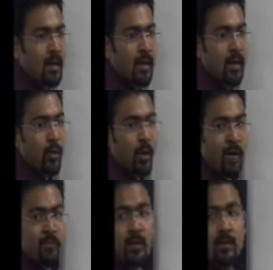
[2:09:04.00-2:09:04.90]
you have a
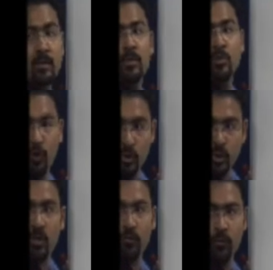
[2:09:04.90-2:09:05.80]
solution of
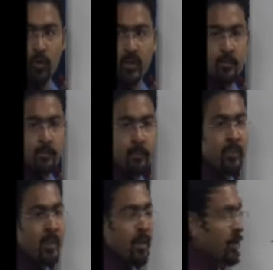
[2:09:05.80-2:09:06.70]
water.
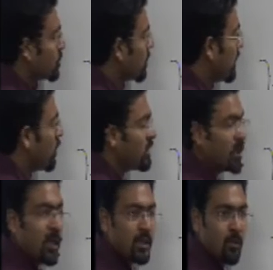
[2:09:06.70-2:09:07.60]
So the
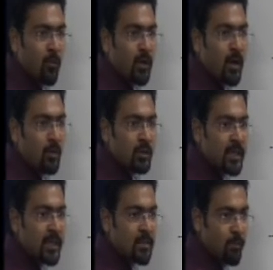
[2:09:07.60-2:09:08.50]
concentration of water outside is
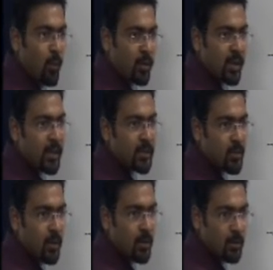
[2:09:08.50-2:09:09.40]
more than the
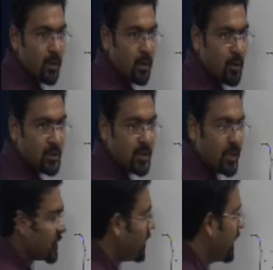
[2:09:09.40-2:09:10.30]
concentration
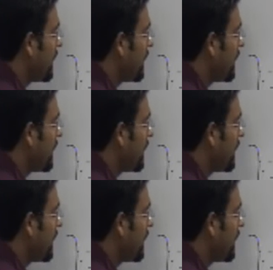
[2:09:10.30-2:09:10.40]
here.